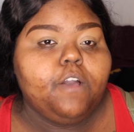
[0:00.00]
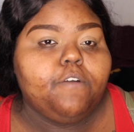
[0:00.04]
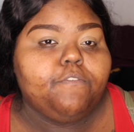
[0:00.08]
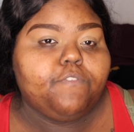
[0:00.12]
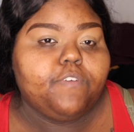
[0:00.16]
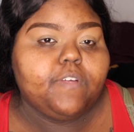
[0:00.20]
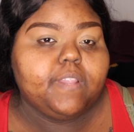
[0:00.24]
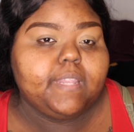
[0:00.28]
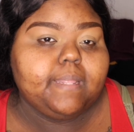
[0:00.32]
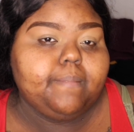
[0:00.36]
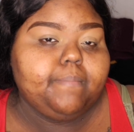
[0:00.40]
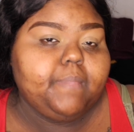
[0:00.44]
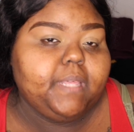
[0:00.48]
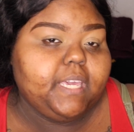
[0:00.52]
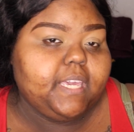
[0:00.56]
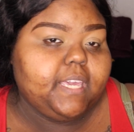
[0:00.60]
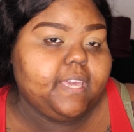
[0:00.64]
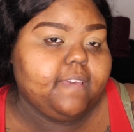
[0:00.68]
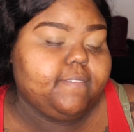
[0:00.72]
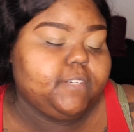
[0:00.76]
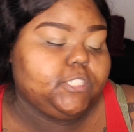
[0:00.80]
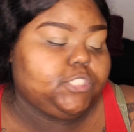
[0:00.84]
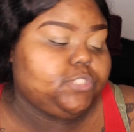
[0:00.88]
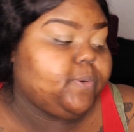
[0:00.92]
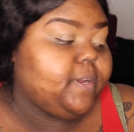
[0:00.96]
for them to
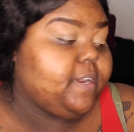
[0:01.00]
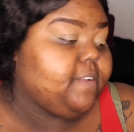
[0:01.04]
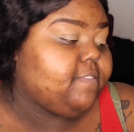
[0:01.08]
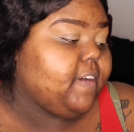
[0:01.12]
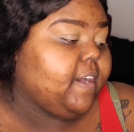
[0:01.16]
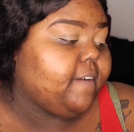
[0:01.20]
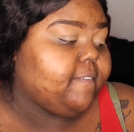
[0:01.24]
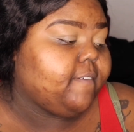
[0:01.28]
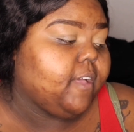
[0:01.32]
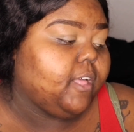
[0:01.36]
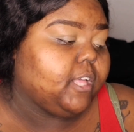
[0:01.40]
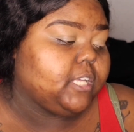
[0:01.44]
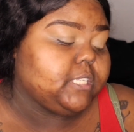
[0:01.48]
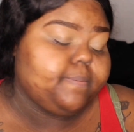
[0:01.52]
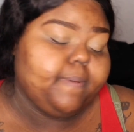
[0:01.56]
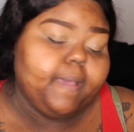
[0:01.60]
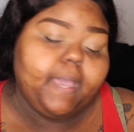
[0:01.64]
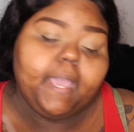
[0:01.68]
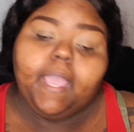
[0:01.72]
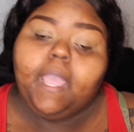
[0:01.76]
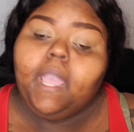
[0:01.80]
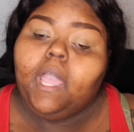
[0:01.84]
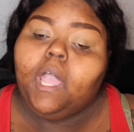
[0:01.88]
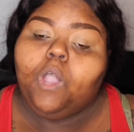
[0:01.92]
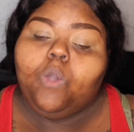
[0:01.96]
give us $25
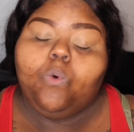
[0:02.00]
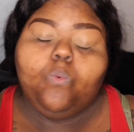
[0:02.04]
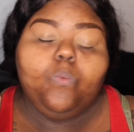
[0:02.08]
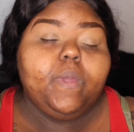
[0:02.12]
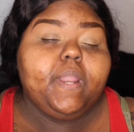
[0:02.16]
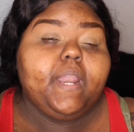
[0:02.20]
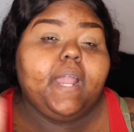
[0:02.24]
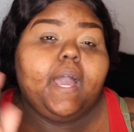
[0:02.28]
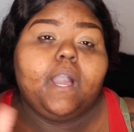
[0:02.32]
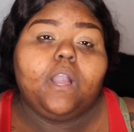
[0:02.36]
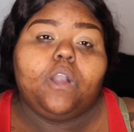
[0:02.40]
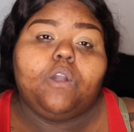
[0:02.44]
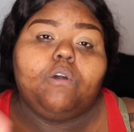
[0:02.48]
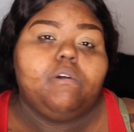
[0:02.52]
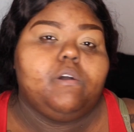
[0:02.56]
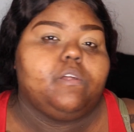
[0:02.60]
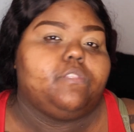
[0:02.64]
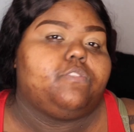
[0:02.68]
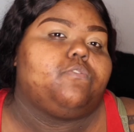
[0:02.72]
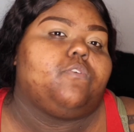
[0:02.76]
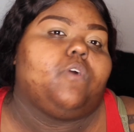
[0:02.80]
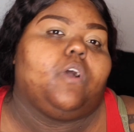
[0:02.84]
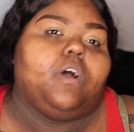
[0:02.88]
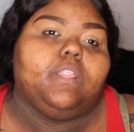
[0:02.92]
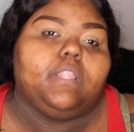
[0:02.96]
back. We're not going
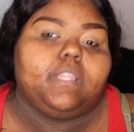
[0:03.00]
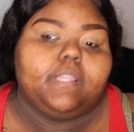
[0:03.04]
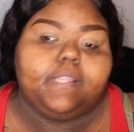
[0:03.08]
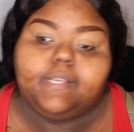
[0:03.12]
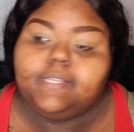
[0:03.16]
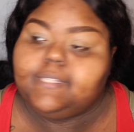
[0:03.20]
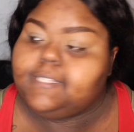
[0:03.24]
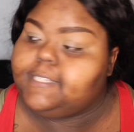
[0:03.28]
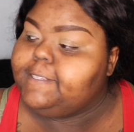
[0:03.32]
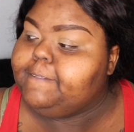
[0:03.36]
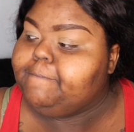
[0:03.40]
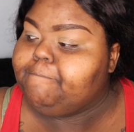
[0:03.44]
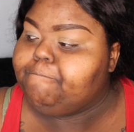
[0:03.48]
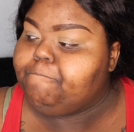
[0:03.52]
through all of this.